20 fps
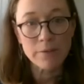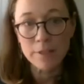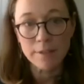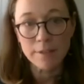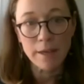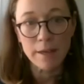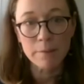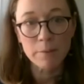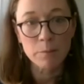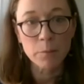to
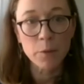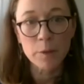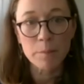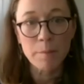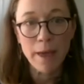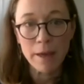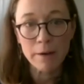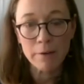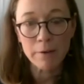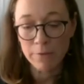say
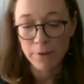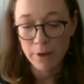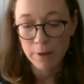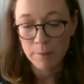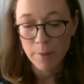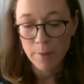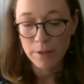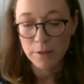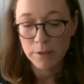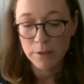could matter
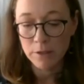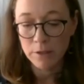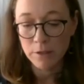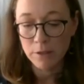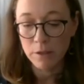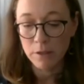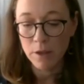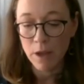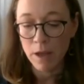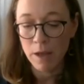very much